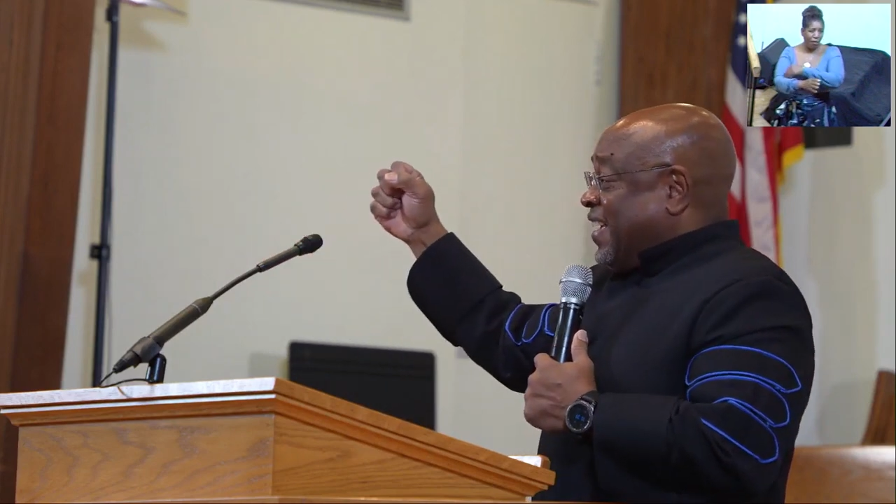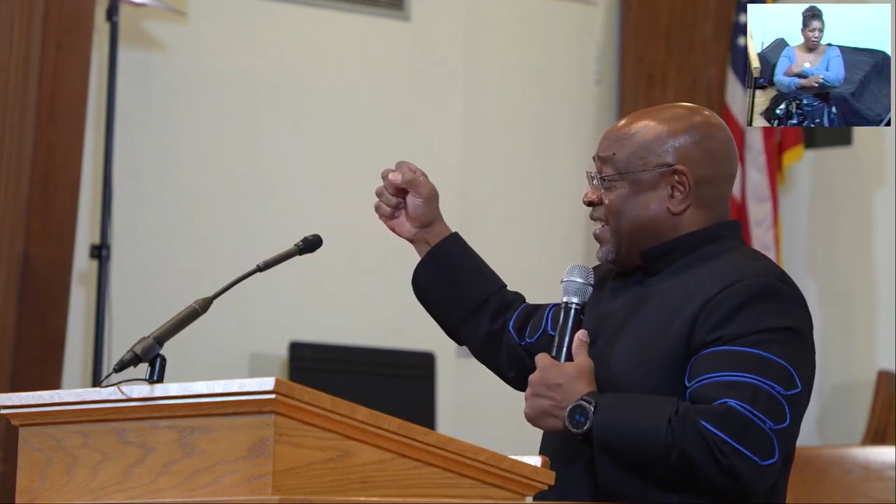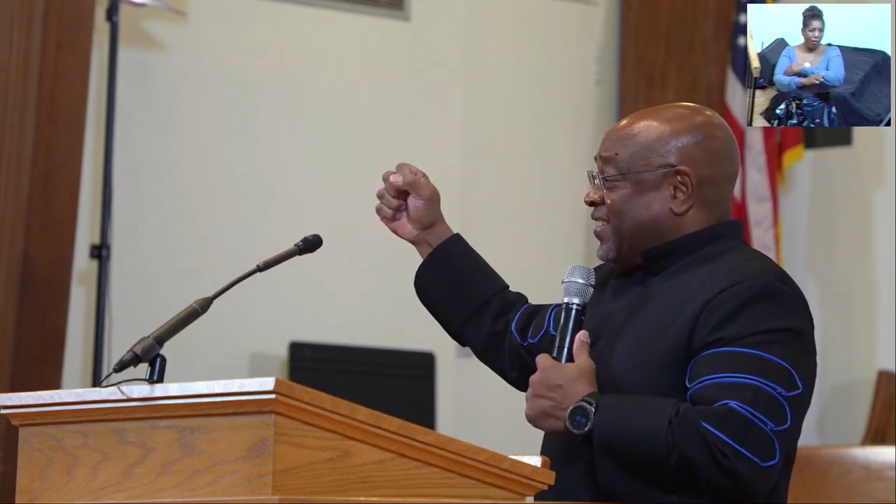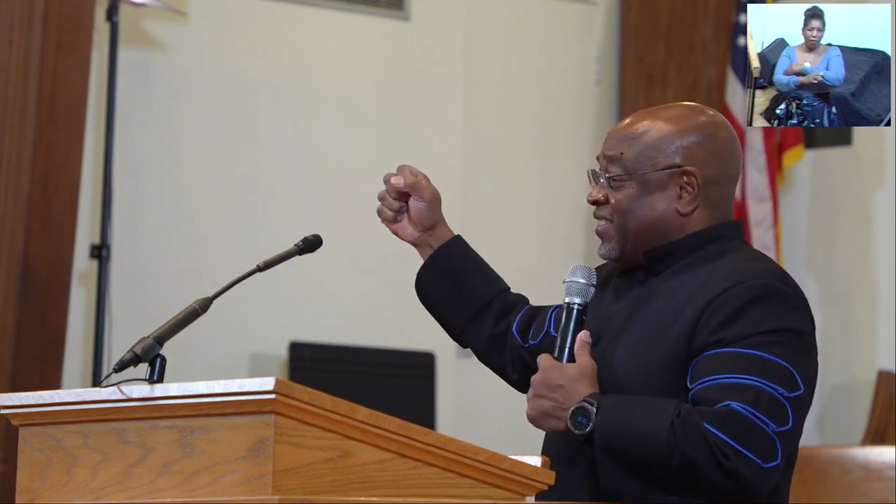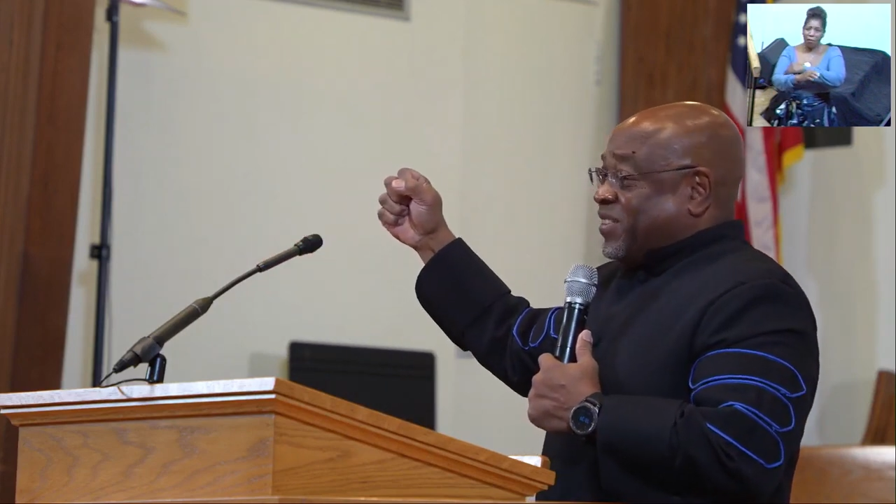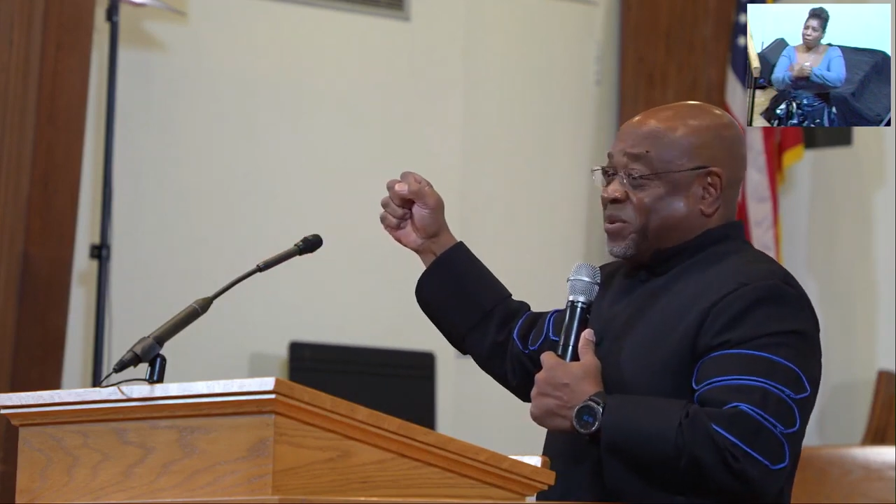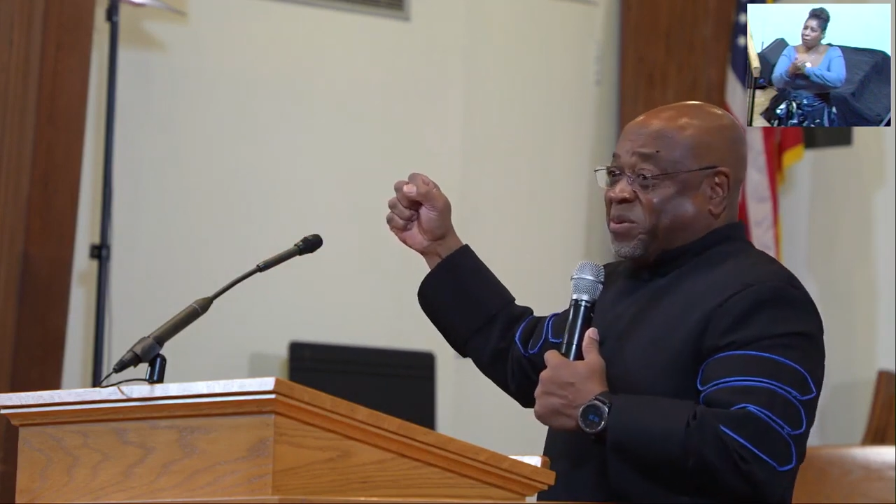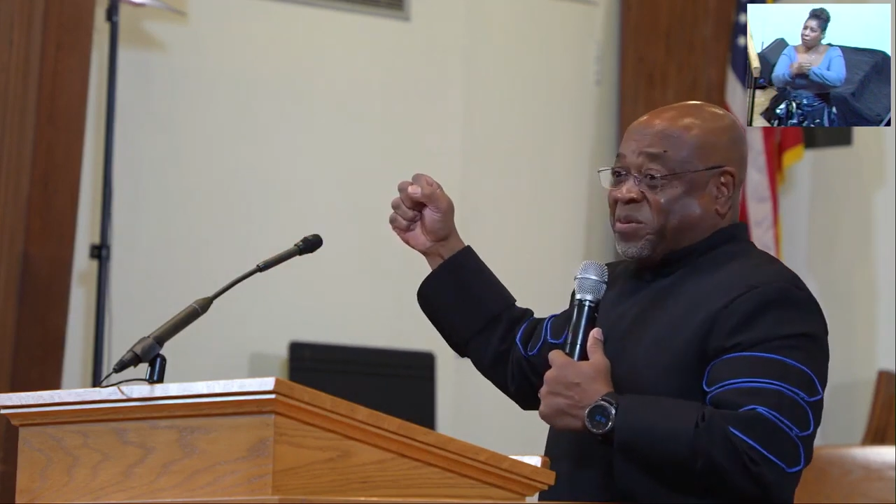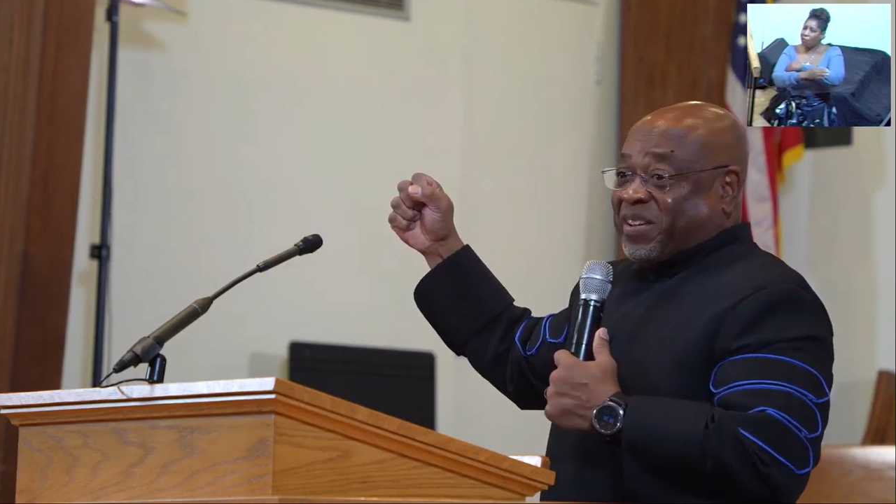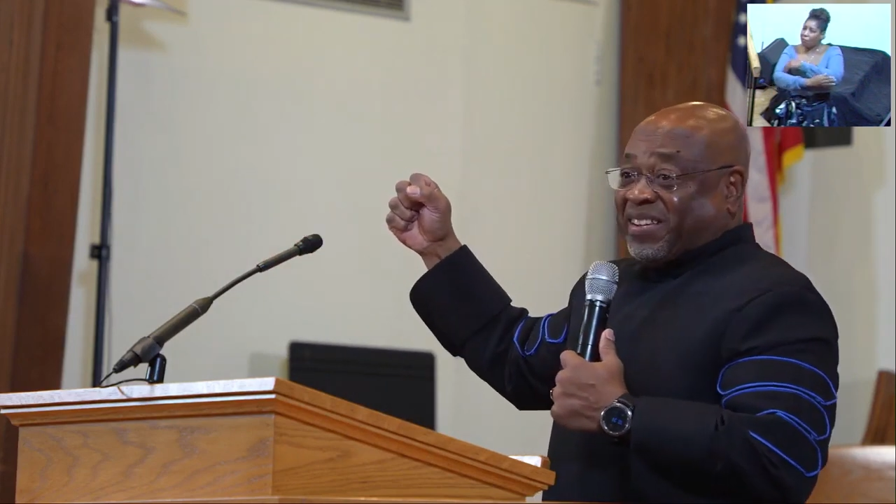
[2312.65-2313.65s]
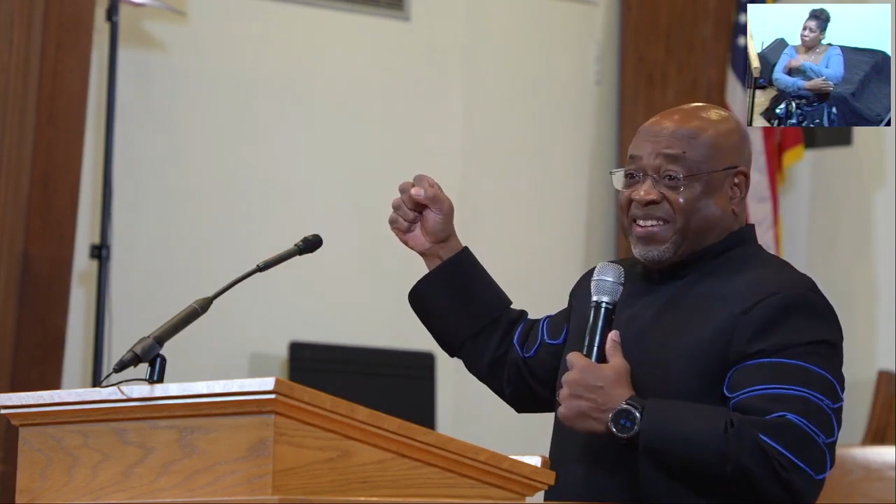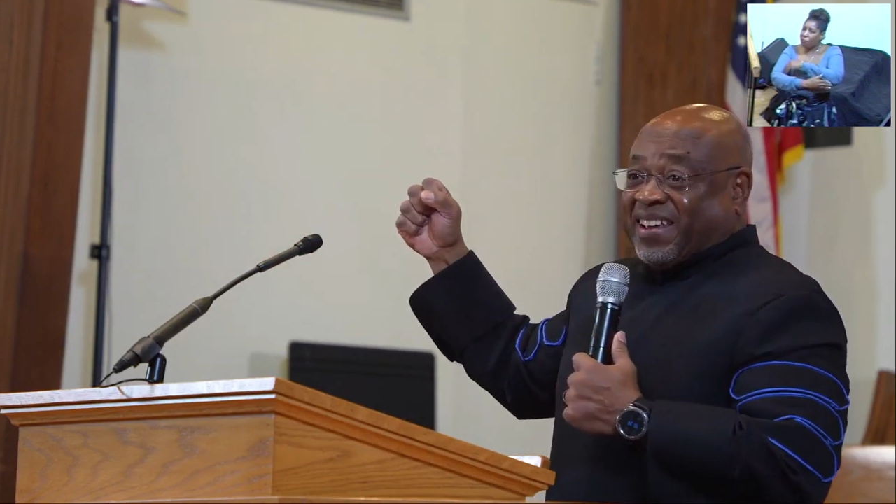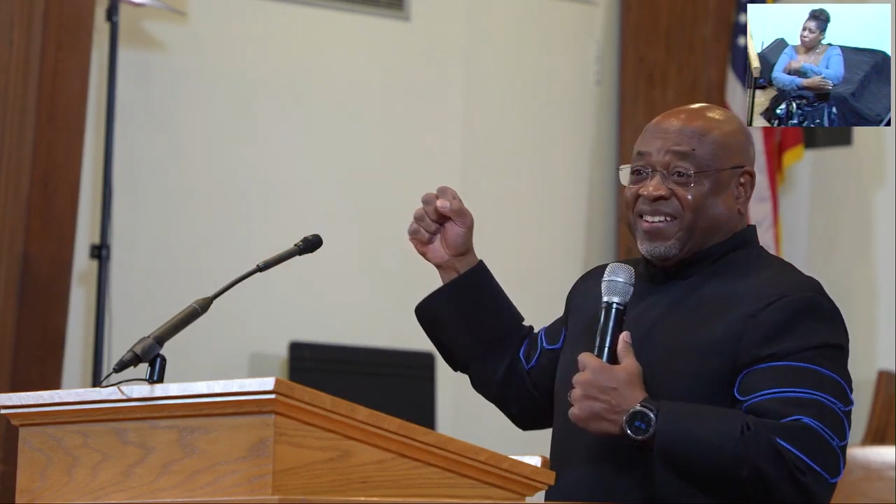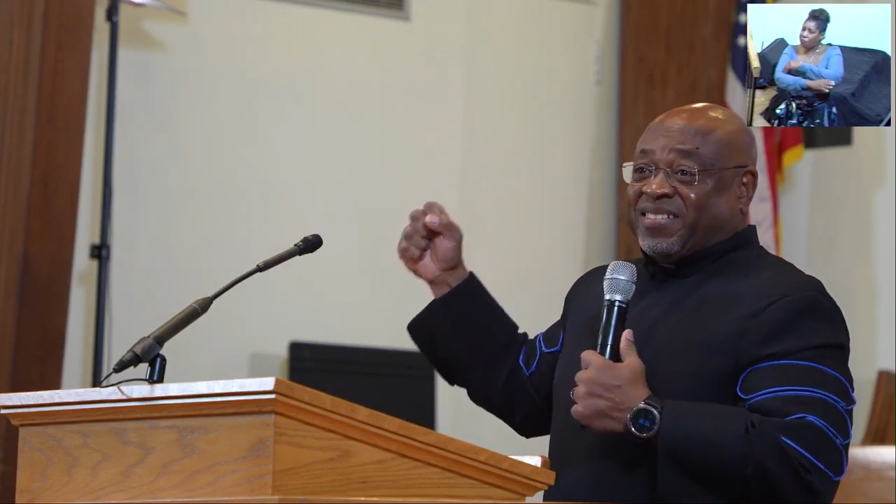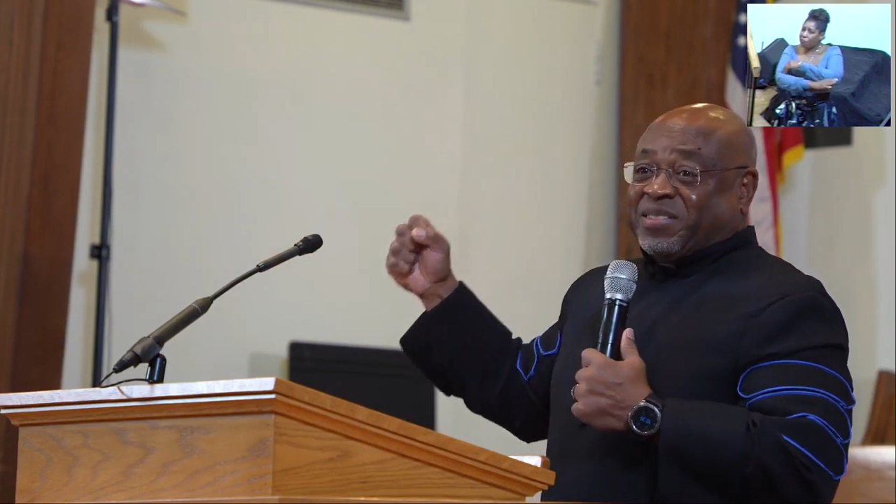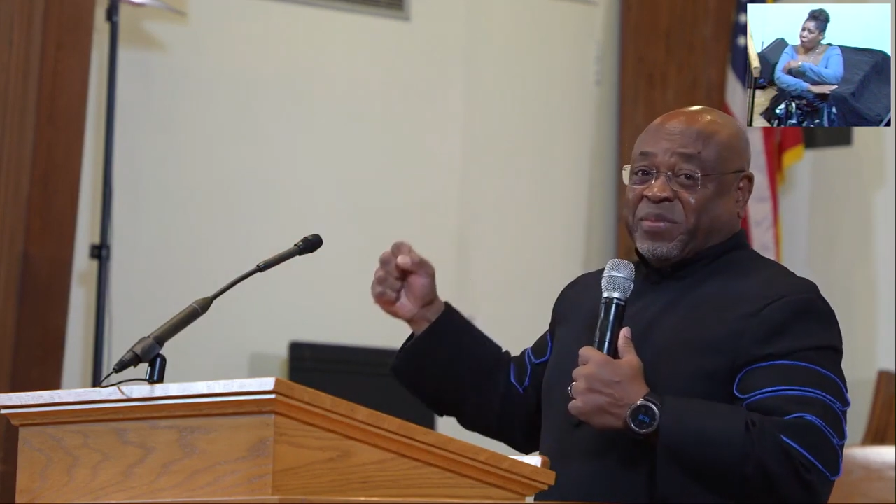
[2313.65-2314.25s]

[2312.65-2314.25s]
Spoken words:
And so it tells